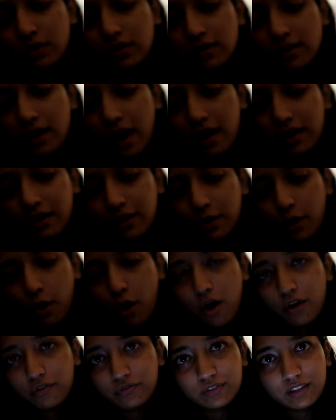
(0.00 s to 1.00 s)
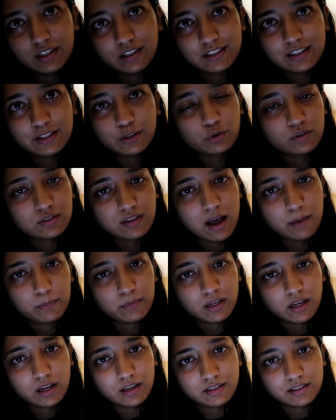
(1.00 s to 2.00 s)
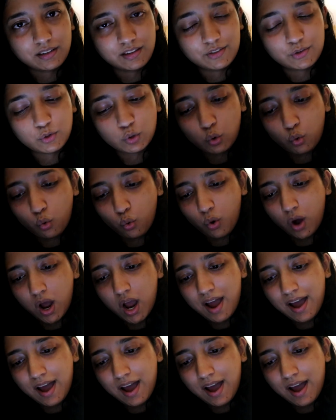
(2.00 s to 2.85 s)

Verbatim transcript: none of this looks appetizing, so